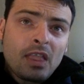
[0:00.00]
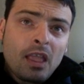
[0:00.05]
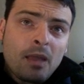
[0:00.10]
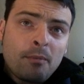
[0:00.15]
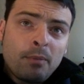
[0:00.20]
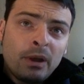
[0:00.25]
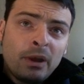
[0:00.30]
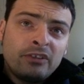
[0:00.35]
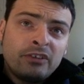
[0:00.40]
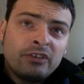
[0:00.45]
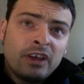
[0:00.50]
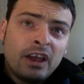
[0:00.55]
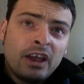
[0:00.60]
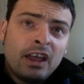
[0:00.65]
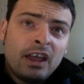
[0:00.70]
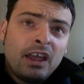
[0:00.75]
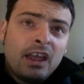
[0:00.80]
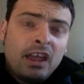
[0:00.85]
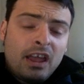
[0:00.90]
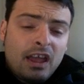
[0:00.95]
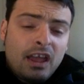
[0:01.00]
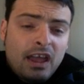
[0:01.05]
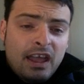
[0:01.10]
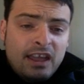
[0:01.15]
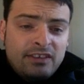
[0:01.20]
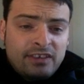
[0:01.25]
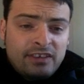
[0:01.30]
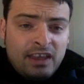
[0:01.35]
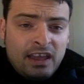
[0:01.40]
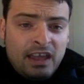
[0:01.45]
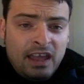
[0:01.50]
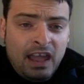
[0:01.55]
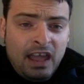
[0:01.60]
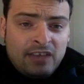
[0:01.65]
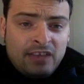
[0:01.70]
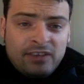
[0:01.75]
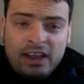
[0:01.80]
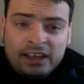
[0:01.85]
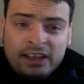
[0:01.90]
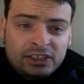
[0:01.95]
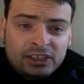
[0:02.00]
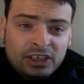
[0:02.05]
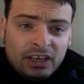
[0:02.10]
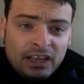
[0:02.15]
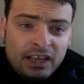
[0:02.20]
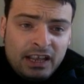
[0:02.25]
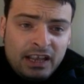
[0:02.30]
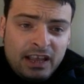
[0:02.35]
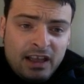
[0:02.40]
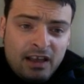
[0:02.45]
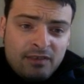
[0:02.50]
but is actually